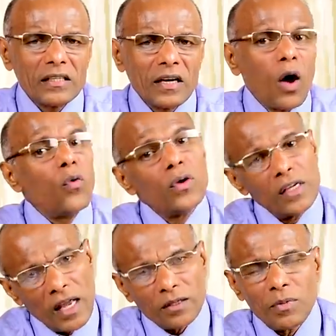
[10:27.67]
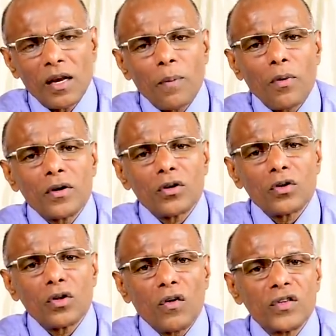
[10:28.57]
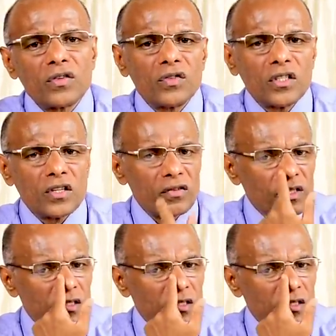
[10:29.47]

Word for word: now he has been appointed to the office of the Chief